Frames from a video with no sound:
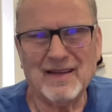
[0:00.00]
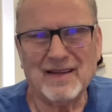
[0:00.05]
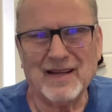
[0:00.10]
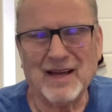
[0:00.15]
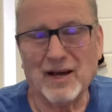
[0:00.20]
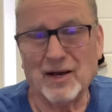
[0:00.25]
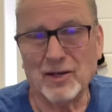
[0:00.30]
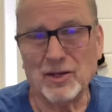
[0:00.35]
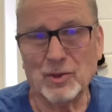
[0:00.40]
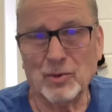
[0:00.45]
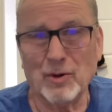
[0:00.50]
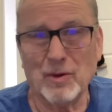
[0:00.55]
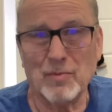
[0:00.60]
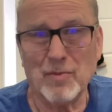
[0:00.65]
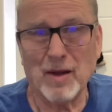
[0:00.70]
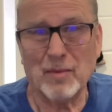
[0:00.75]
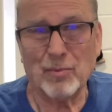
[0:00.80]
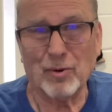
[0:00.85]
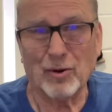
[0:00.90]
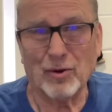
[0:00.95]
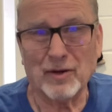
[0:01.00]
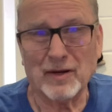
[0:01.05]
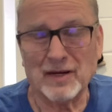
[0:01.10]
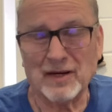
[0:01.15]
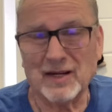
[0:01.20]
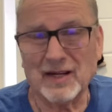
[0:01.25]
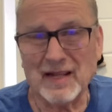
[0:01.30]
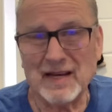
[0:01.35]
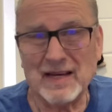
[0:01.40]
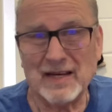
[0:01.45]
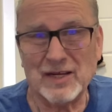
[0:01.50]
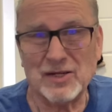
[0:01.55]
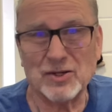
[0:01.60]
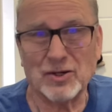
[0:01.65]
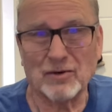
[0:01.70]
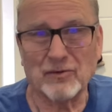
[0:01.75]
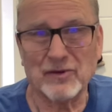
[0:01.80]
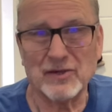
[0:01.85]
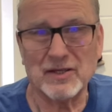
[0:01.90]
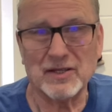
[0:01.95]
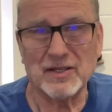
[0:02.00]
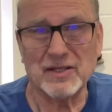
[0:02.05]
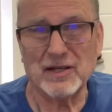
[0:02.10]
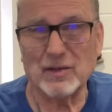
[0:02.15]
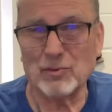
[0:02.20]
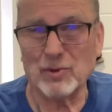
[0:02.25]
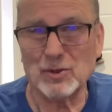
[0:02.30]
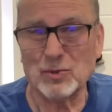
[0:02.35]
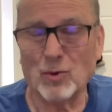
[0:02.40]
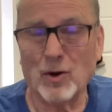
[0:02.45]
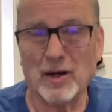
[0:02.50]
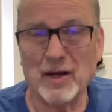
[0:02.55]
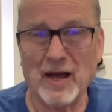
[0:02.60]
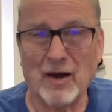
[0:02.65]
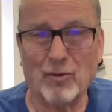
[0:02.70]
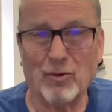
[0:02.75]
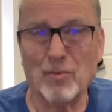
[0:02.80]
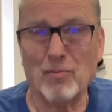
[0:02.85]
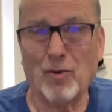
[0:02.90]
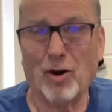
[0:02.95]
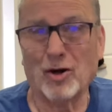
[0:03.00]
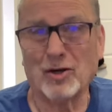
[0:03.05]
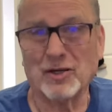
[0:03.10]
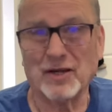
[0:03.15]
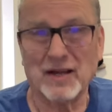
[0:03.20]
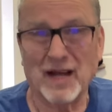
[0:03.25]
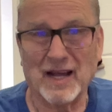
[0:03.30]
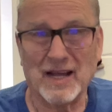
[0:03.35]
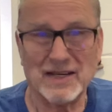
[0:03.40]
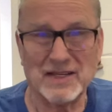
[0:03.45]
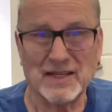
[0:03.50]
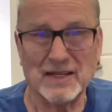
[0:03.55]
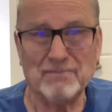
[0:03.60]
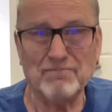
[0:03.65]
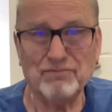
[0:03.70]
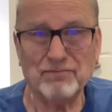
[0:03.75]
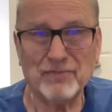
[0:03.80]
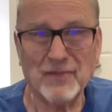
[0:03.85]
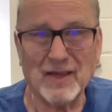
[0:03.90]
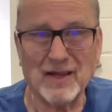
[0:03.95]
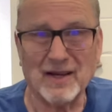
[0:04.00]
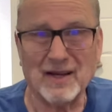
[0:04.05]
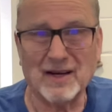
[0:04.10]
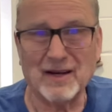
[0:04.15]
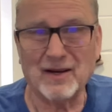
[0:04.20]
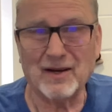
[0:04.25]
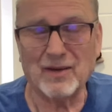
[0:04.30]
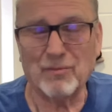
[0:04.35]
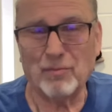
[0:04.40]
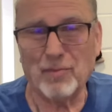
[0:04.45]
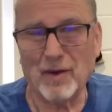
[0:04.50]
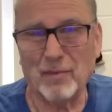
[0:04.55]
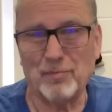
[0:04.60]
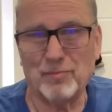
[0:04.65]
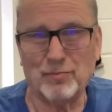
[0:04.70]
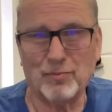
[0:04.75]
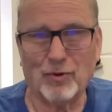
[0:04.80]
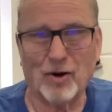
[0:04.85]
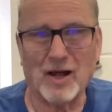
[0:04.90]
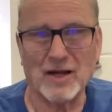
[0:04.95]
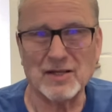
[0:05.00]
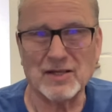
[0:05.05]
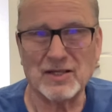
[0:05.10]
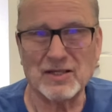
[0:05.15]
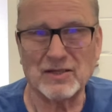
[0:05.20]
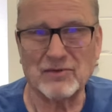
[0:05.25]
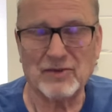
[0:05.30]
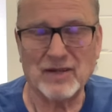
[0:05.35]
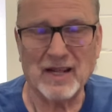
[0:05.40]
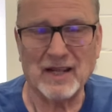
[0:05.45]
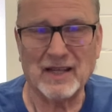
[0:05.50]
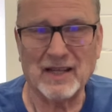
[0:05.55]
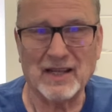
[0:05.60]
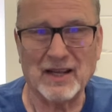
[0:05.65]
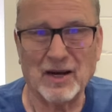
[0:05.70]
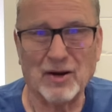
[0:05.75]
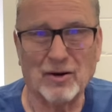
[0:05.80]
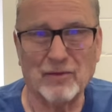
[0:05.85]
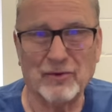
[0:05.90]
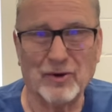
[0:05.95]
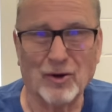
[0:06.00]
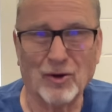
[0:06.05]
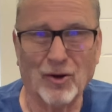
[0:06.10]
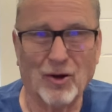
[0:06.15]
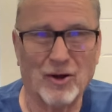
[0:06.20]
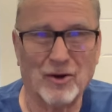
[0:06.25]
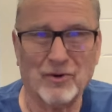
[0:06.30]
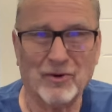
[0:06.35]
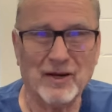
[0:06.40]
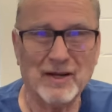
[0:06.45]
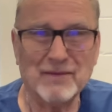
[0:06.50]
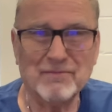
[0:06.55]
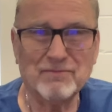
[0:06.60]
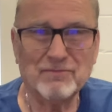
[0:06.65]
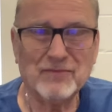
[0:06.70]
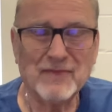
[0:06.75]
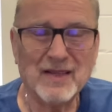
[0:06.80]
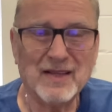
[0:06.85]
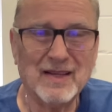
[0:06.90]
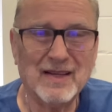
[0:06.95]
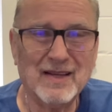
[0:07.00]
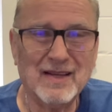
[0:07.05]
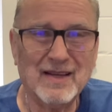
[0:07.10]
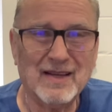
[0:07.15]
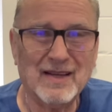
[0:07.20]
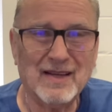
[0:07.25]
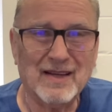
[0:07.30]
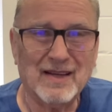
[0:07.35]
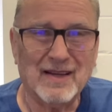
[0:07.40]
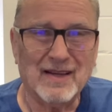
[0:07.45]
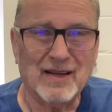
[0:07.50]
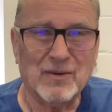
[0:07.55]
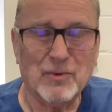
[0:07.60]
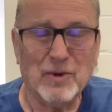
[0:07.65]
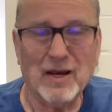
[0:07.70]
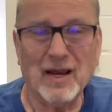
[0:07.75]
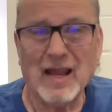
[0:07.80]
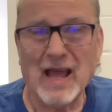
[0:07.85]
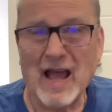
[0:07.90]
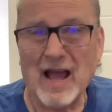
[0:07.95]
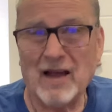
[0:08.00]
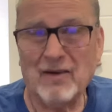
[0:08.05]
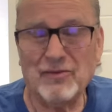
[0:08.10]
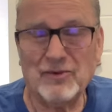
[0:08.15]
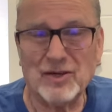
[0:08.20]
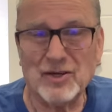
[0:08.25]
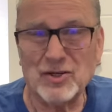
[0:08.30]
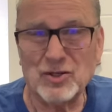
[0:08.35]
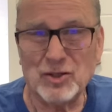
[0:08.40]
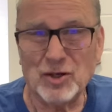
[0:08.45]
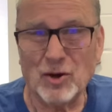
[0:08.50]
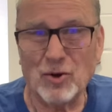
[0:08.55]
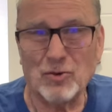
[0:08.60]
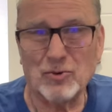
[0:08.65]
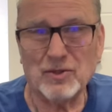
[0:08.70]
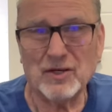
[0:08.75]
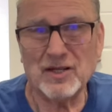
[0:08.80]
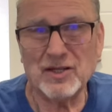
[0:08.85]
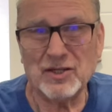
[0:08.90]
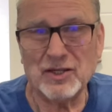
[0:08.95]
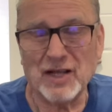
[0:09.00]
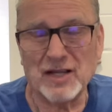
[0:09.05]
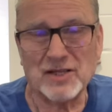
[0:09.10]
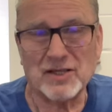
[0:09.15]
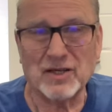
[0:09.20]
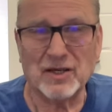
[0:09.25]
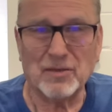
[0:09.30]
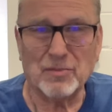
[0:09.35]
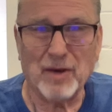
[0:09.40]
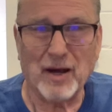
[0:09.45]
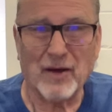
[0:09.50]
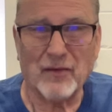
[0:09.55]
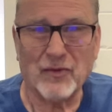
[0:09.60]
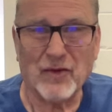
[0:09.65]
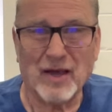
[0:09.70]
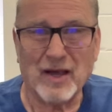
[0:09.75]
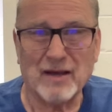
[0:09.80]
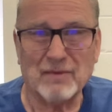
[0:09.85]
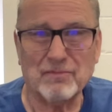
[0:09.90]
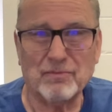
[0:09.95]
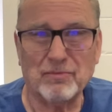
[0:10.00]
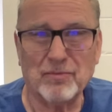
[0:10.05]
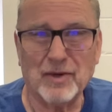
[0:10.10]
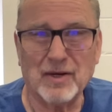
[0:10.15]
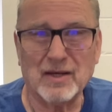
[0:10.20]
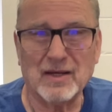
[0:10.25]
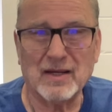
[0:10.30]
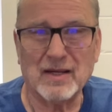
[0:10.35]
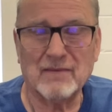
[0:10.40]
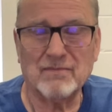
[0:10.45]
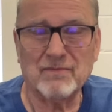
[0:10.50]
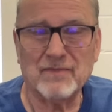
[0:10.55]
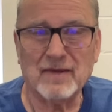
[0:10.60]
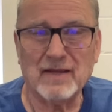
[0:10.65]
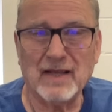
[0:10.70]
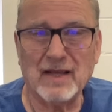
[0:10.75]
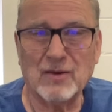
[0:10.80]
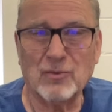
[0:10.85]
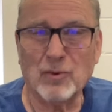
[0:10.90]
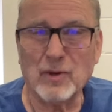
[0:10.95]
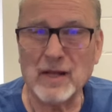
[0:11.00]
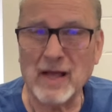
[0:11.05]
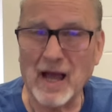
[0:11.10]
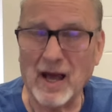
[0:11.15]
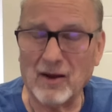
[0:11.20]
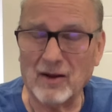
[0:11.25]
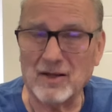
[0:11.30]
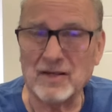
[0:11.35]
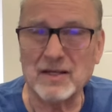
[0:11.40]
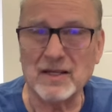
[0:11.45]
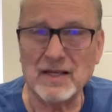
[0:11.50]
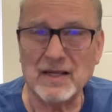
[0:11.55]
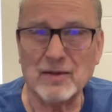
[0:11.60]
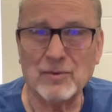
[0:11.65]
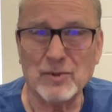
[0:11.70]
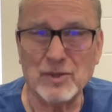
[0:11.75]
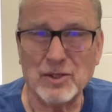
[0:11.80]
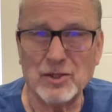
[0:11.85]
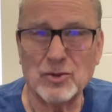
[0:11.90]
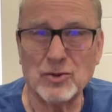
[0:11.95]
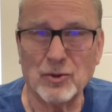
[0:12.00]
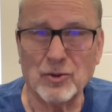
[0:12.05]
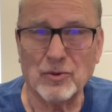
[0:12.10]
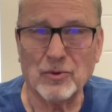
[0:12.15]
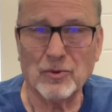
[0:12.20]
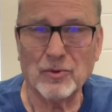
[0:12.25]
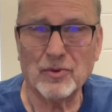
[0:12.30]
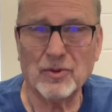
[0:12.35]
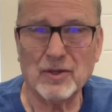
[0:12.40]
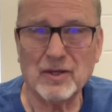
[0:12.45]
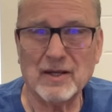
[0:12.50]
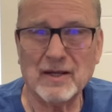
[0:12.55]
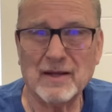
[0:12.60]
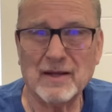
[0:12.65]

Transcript: Now, you'll remember in cleaning services, it was 1 hour Martinizing, a process of taking care of your laundry. And we laughed and joked and jested about that. But in reality, it was the truth.